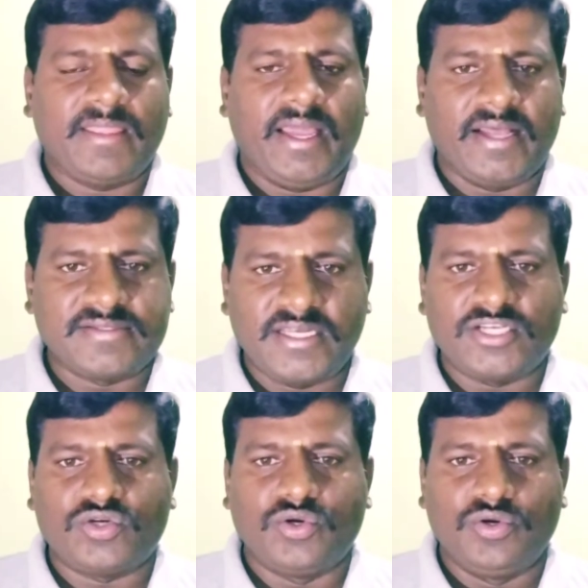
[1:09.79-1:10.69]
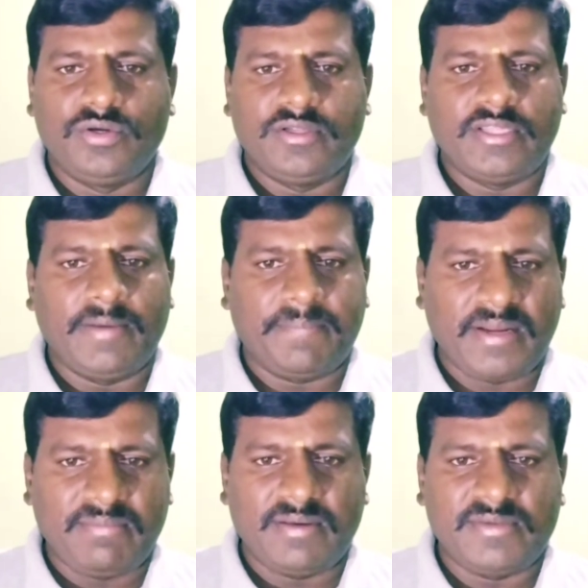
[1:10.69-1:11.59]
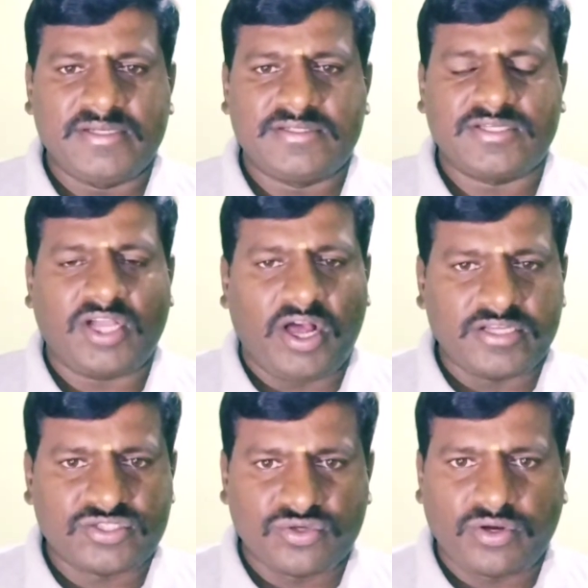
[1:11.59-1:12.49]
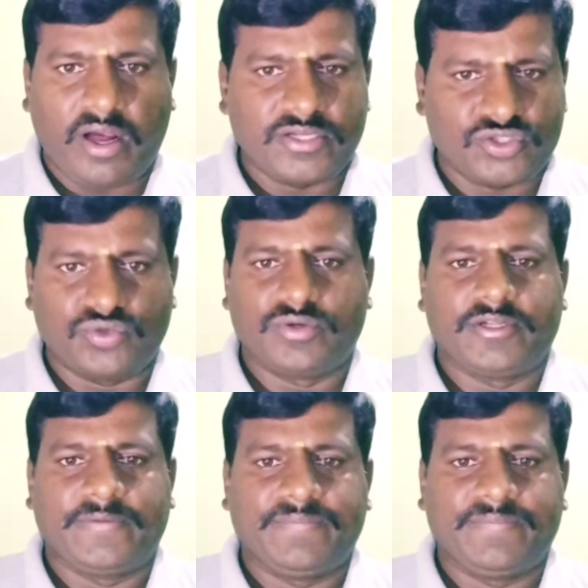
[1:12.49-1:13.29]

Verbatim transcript: As I told, the premium is cost to cost only.